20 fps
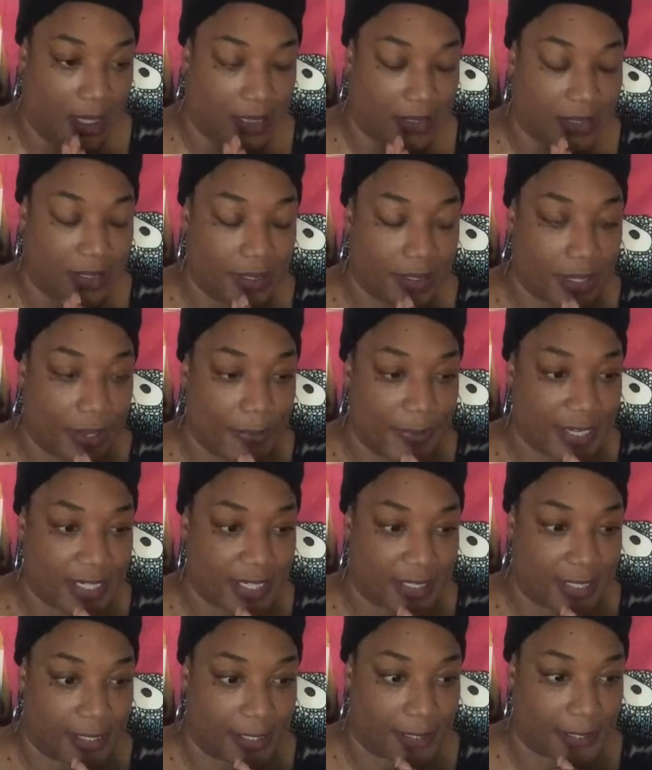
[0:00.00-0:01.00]
don't know,
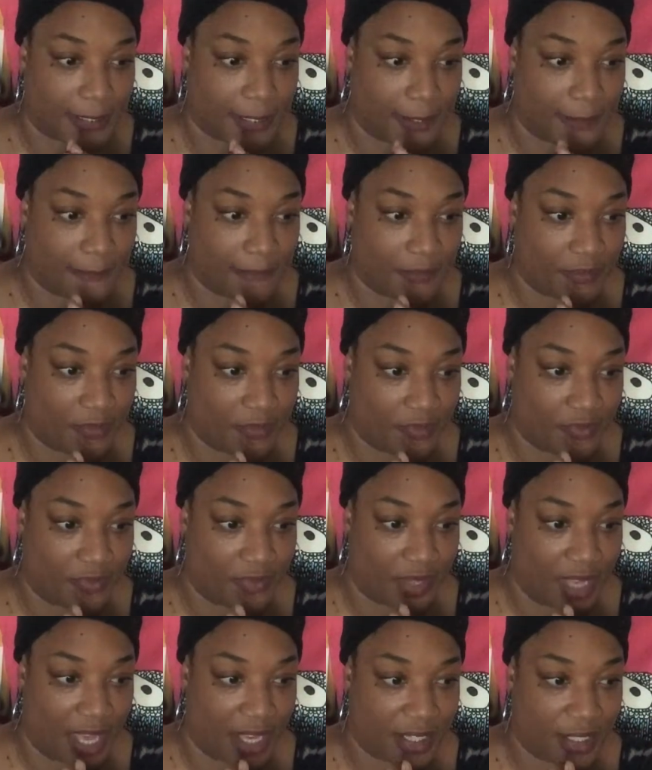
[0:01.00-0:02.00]
it's just,
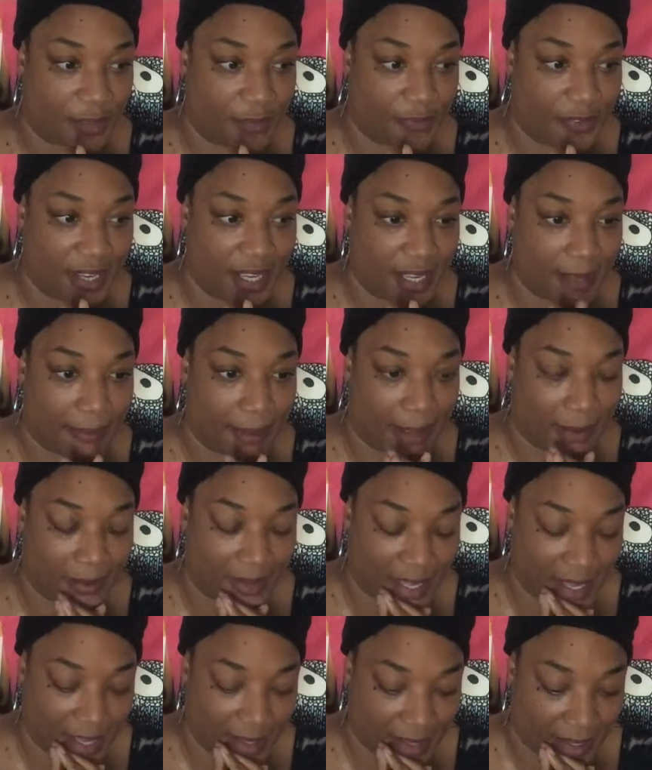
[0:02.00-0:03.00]
I just think about
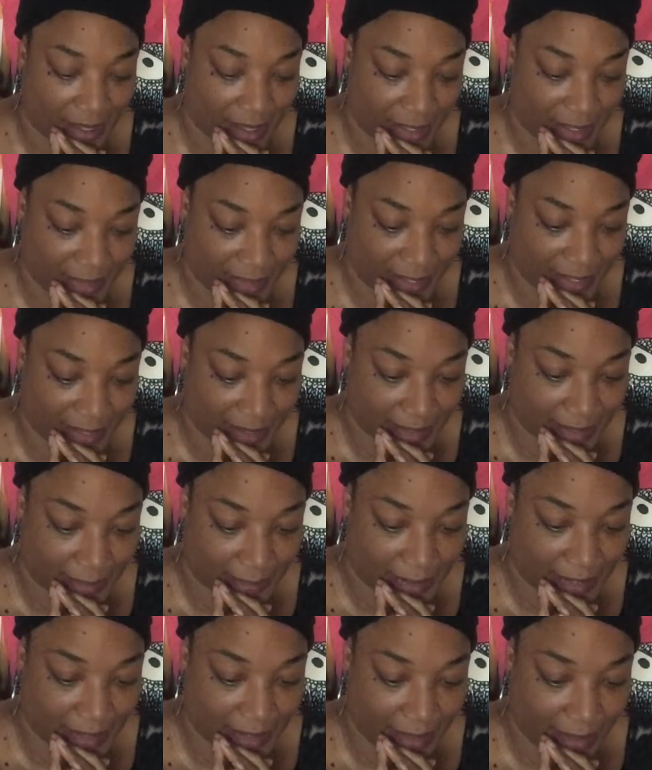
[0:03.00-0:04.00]
it and then I think to
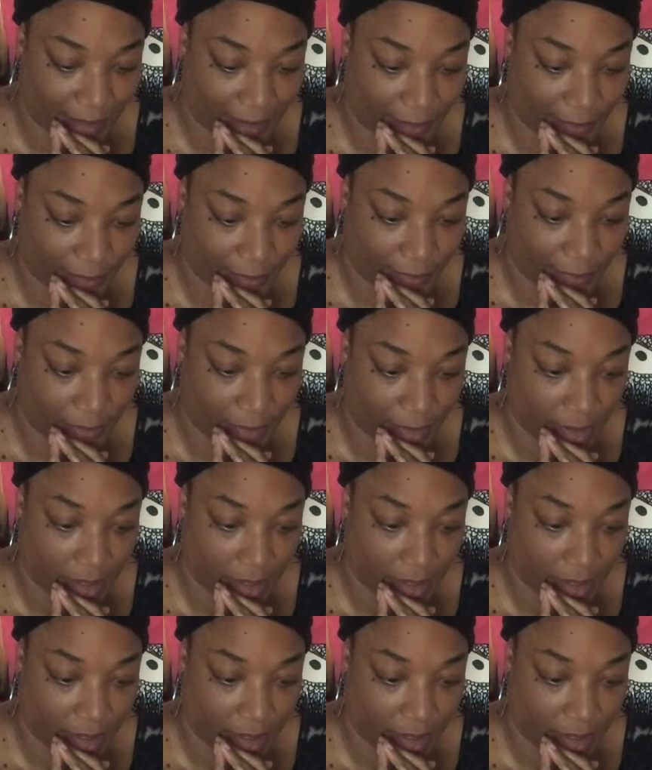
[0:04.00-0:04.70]
myself,